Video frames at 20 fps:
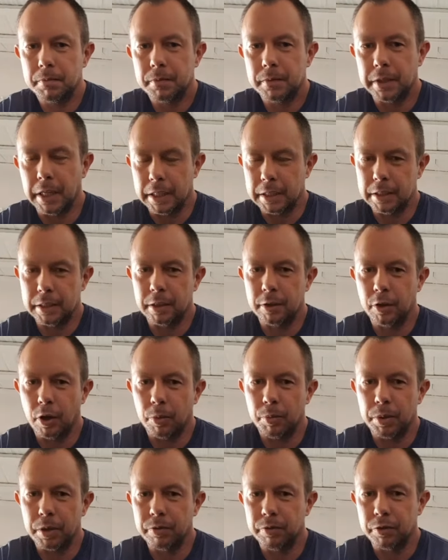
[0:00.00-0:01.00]
That's the
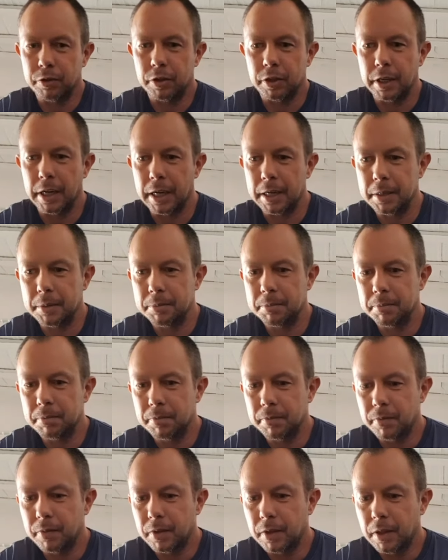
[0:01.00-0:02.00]
topic for today.
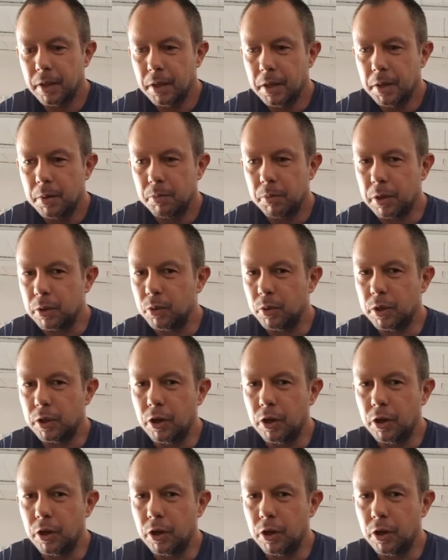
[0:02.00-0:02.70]
But we